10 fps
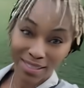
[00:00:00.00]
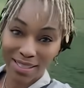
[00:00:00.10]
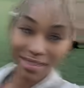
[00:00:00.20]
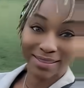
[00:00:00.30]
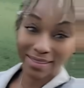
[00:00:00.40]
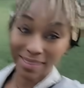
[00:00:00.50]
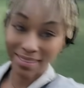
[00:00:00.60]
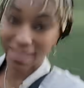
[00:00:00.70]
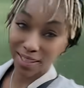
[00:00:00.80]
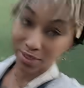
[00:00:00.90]

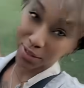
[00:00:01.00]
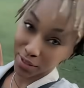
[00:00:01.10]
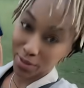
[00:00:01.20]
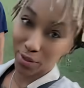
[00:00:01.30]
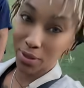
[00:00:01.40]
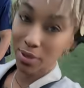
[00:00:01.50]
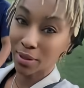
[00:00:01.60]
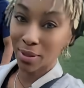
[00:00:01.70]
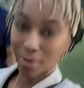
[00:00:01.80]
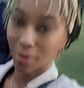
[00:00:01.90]
16 years here.
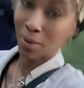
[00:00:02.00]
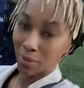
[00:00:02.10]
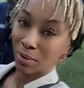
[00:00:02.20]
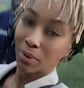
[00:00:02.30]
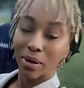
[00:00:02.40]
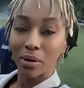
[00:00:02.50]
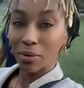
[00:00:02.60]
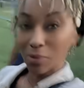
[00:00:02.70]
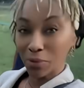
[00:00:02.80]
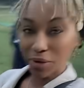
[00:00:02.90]

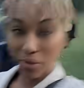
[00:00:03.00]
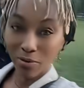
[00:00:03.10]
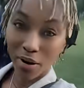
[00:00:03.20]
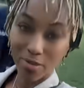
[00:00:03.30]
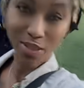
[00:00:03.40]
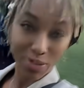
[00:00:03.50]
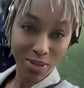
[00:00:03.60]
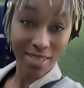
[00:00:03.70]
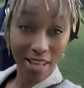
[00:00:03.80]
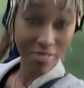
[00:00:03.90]
We approaching year
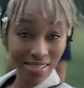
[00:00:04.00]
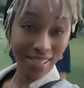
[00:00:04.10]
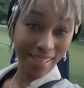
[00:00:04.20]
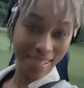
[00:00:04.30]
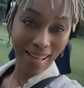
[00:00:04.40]
17,